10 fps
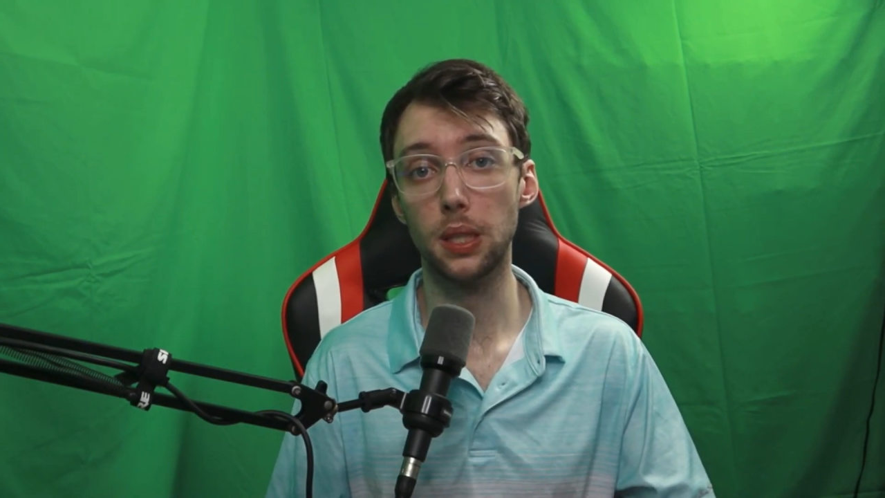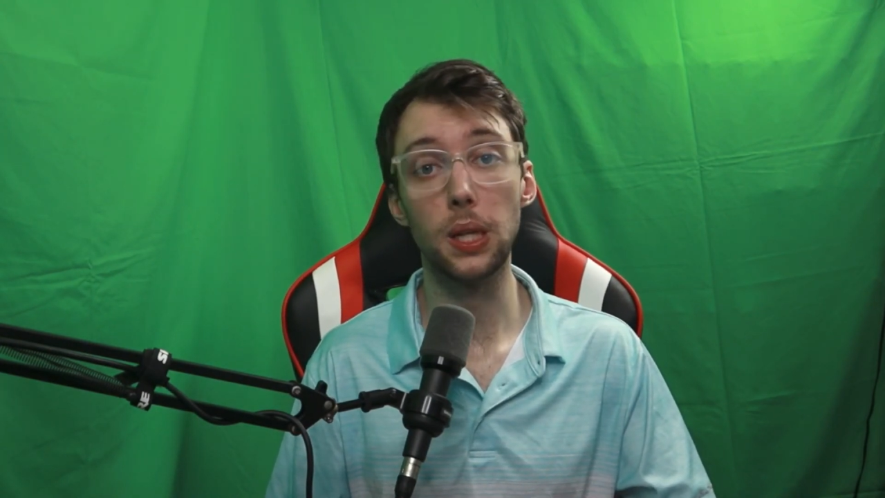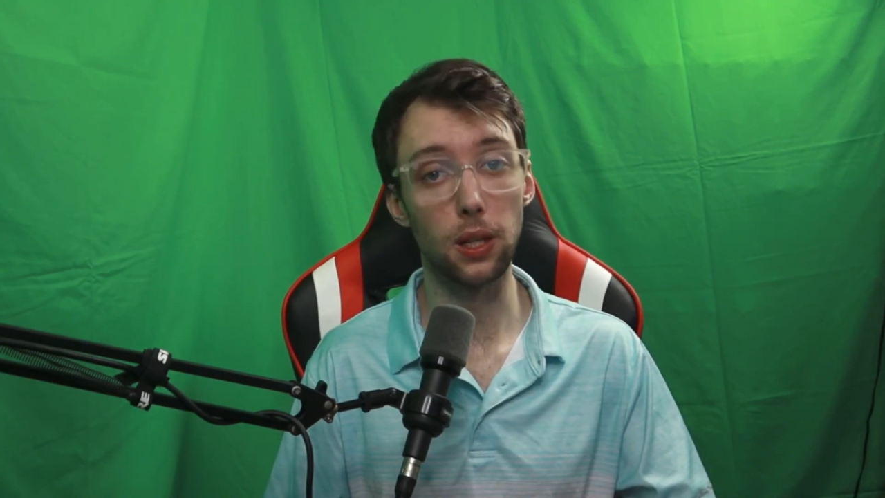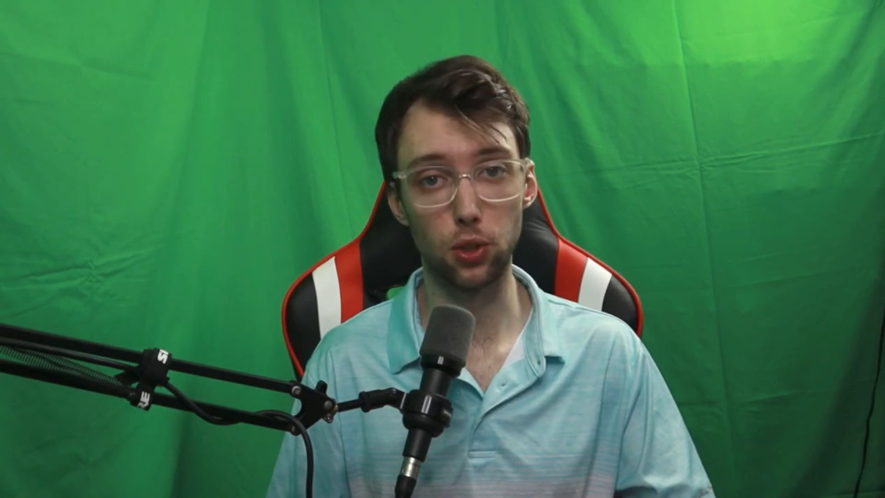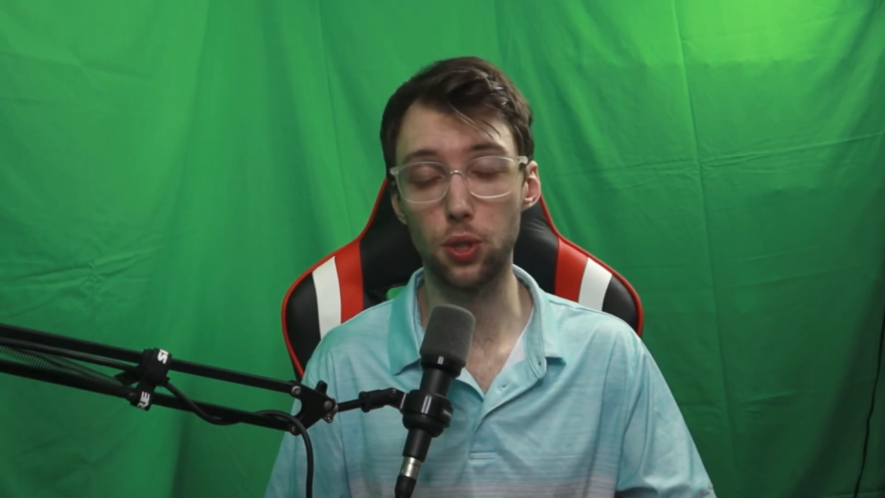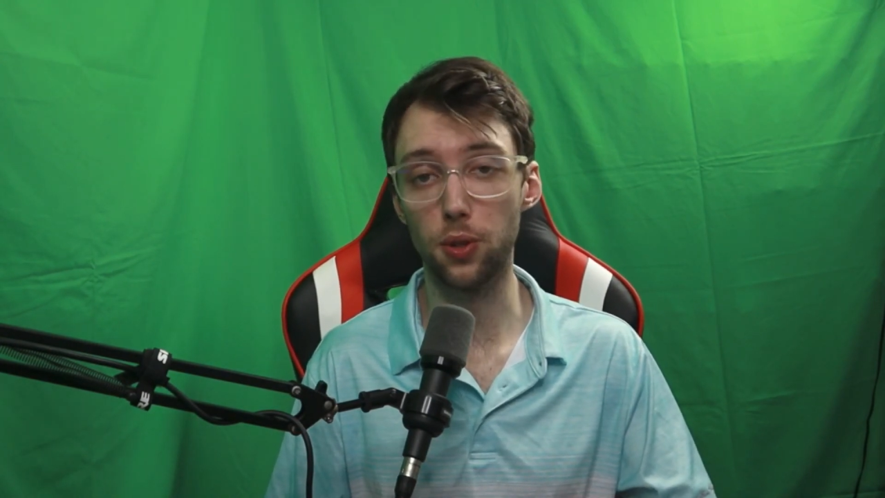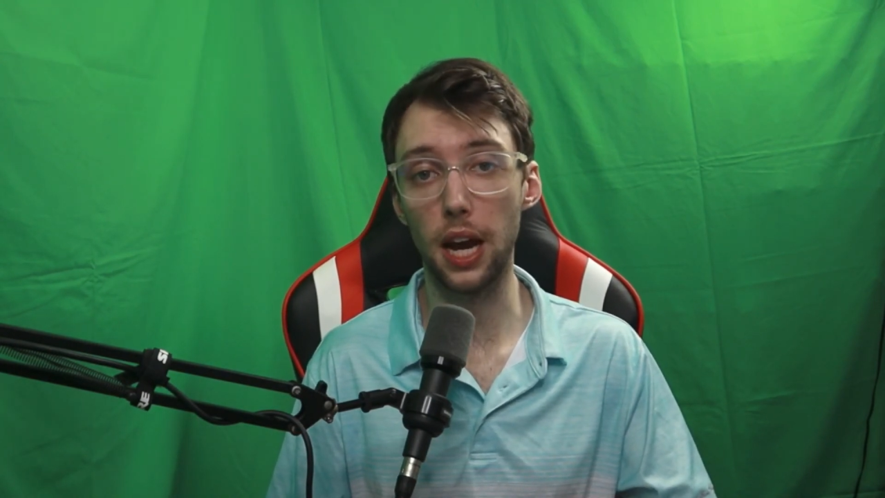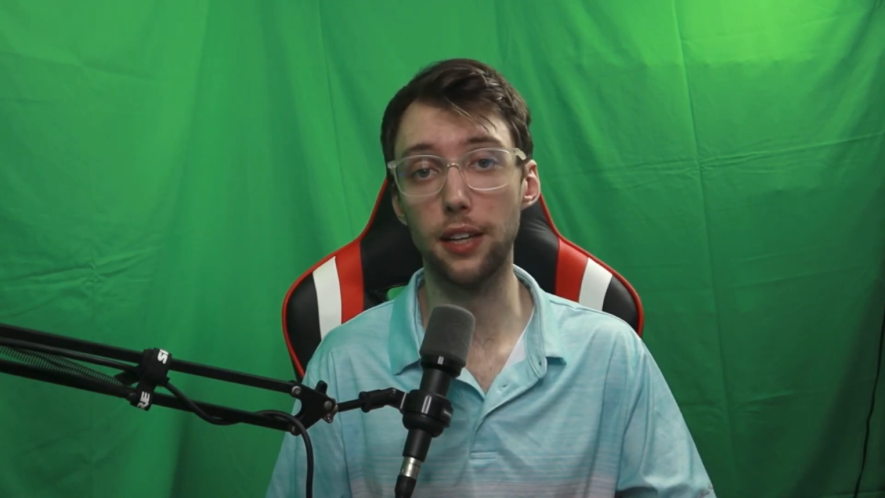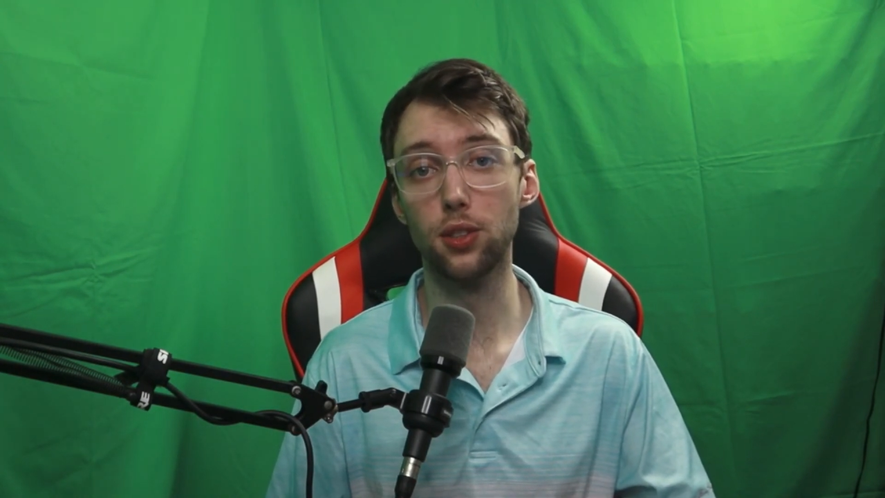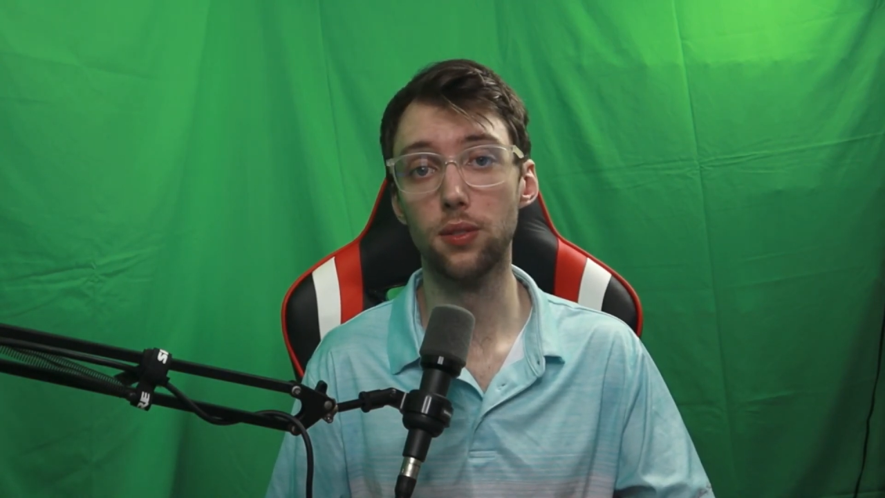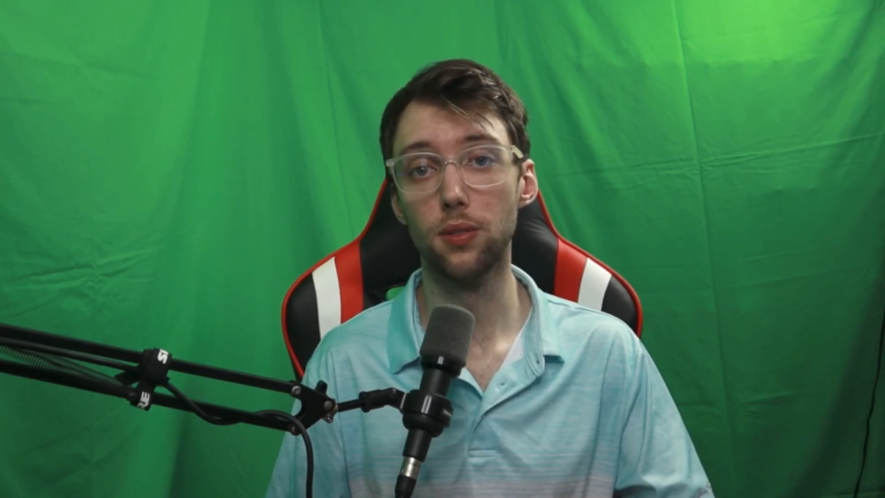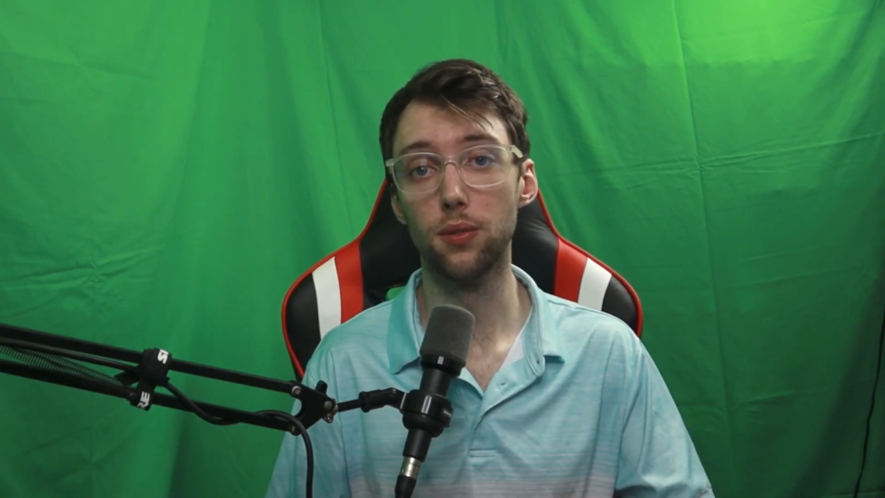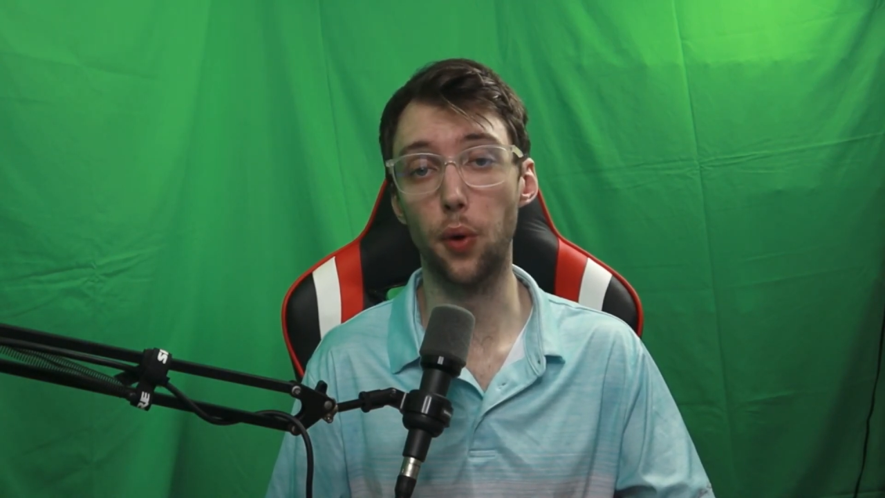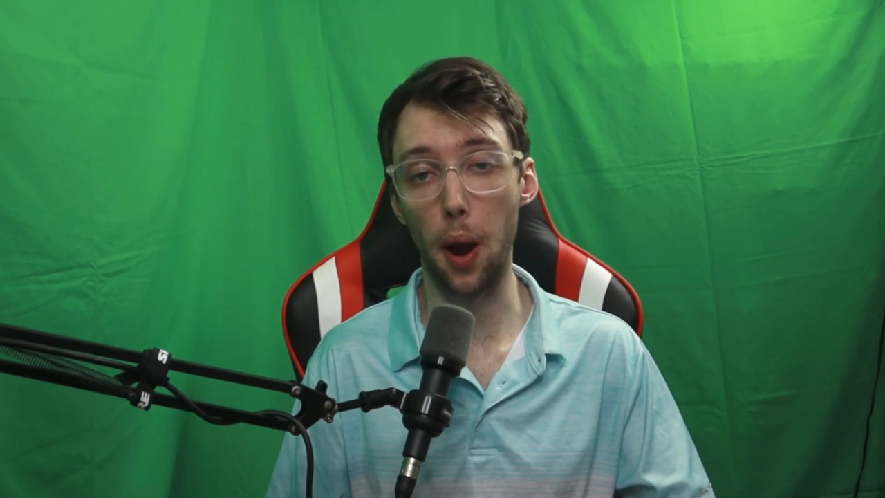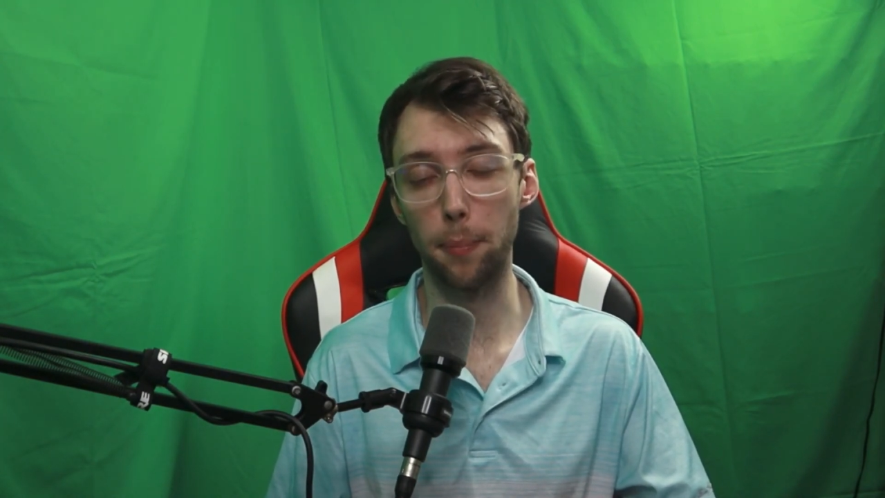I'll see you guys
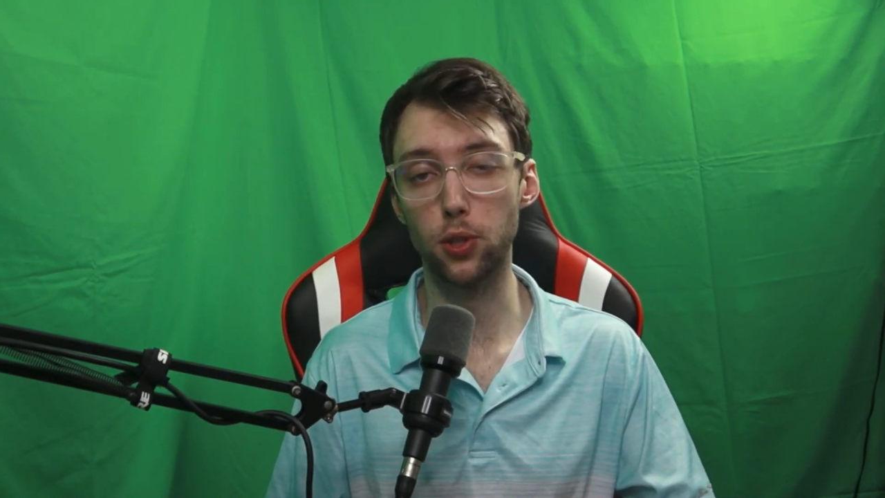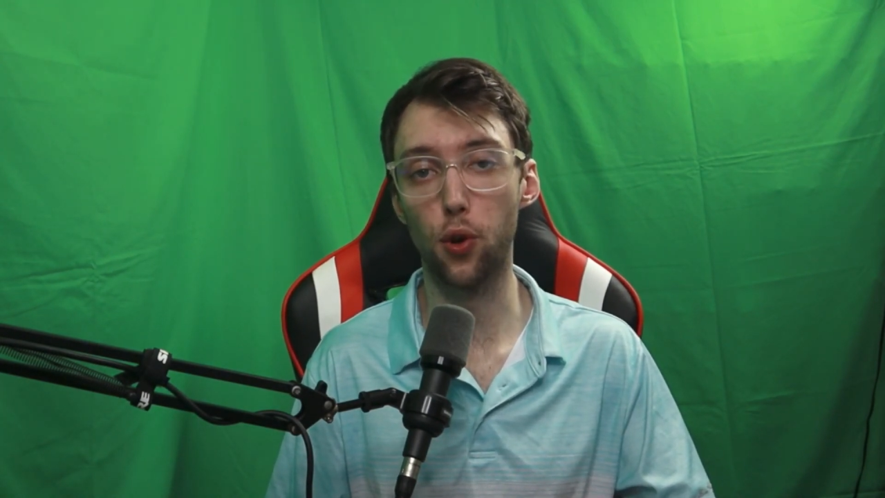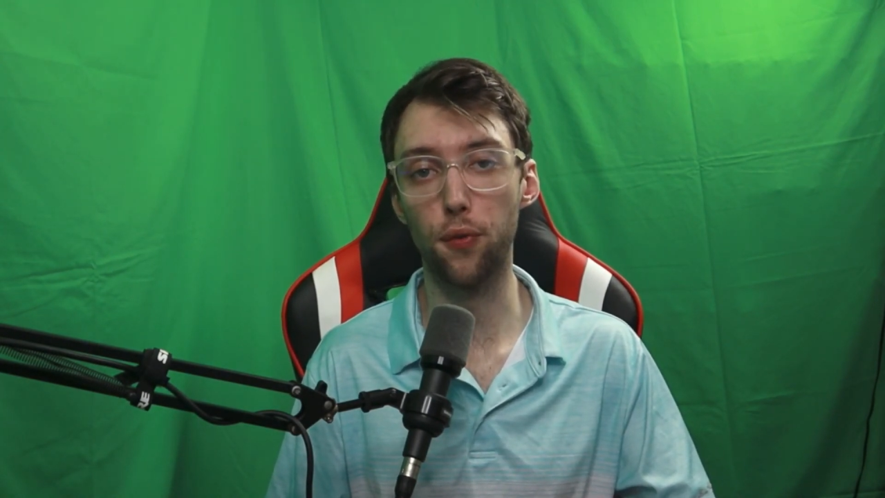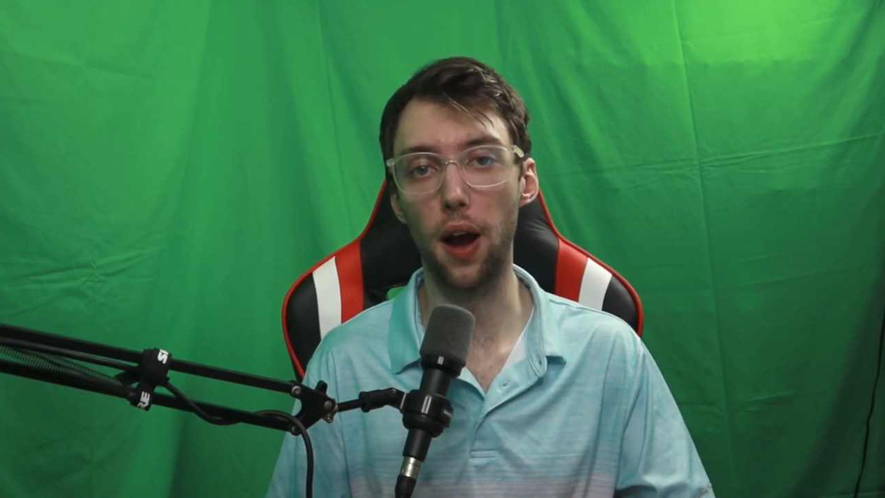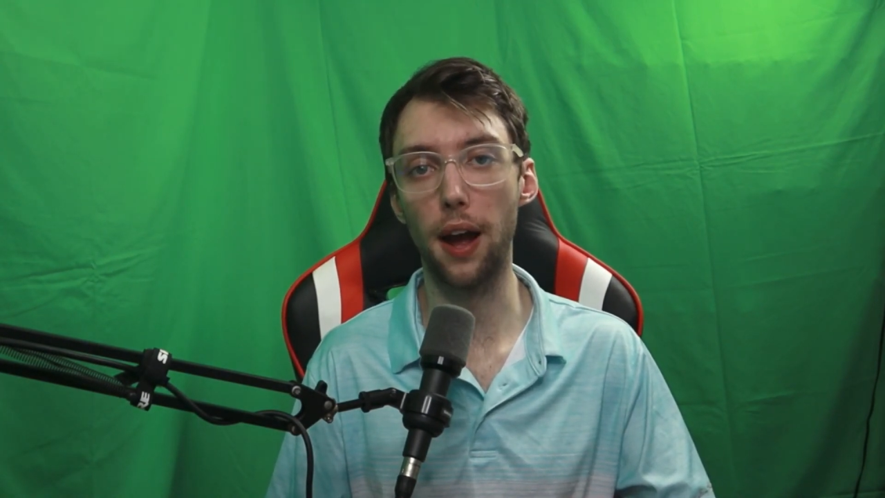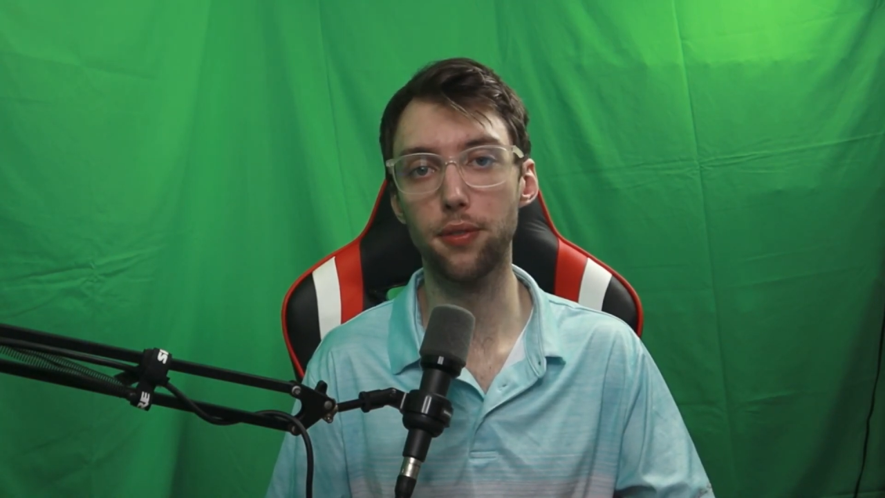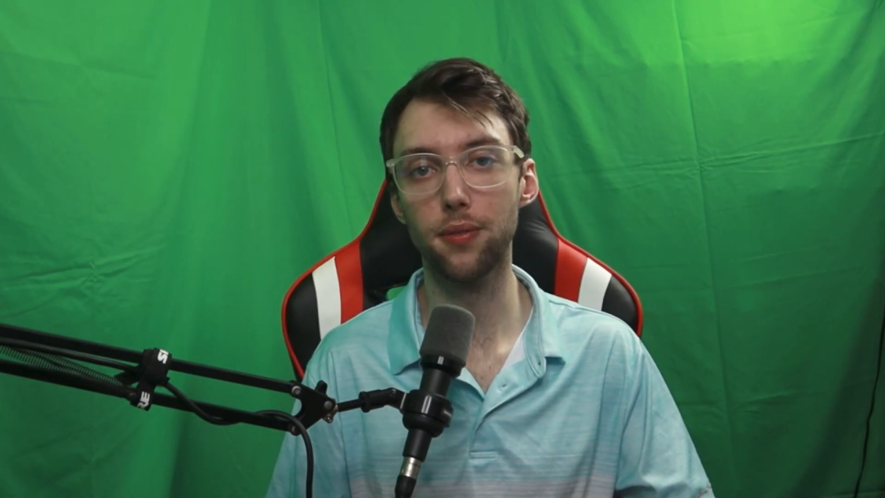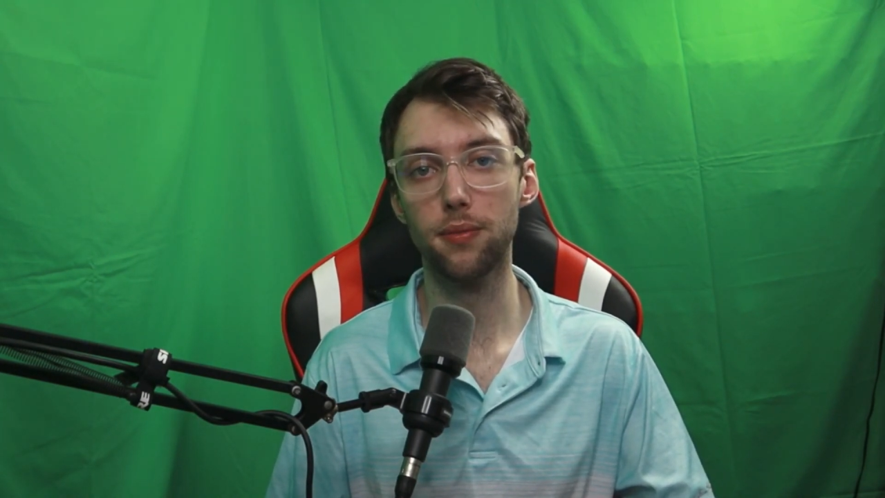for episode 5.